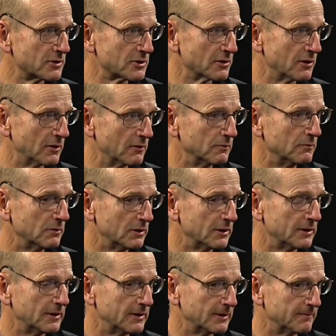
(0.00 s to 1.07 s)
So,
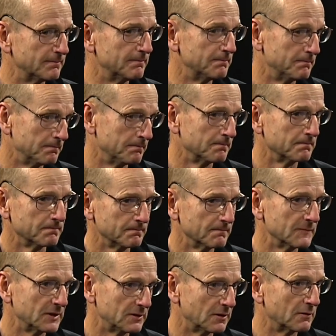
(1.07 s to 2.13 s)
um,
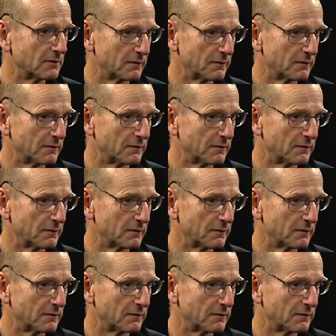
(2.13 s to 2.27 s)
you know,